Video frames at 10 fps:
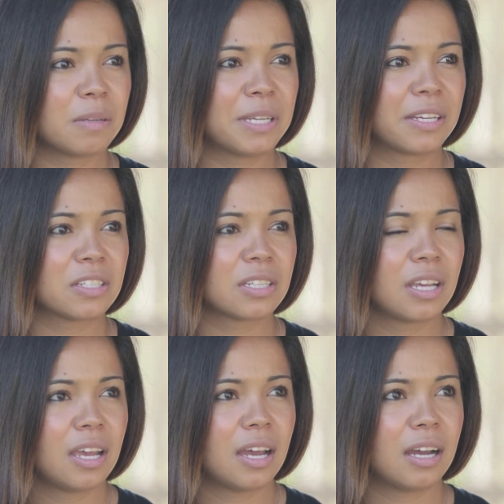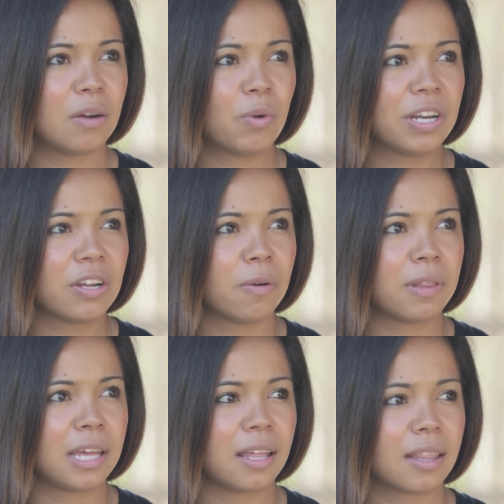because we know
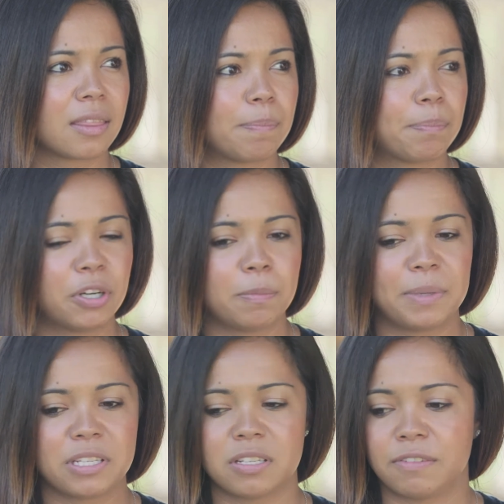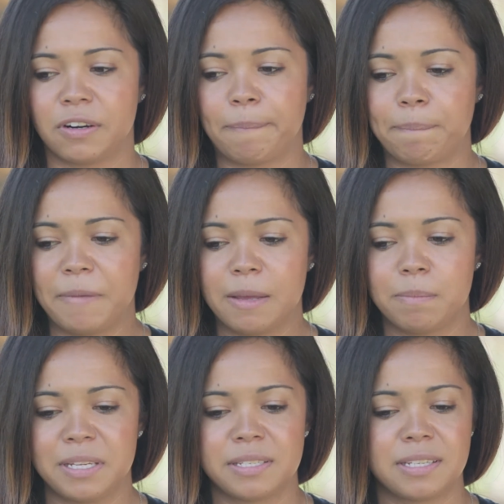that the purpose of our
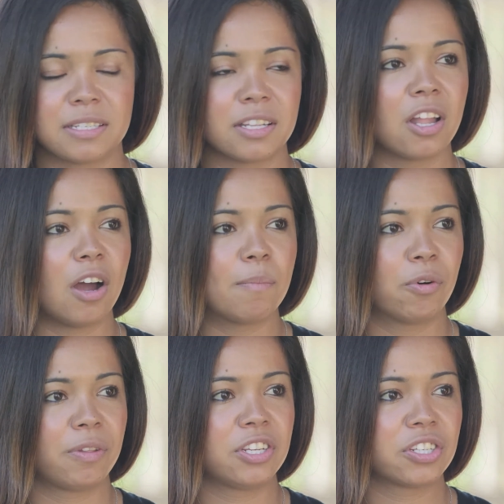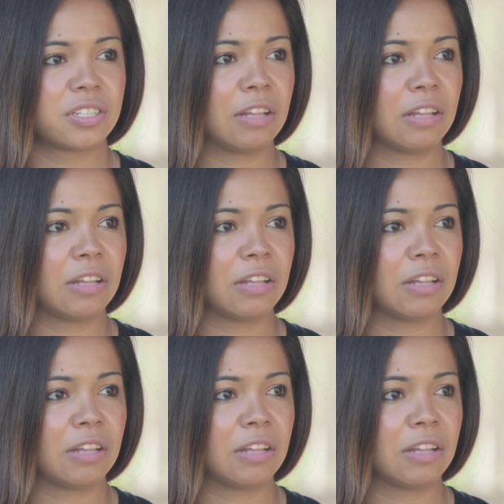business is a lot more than just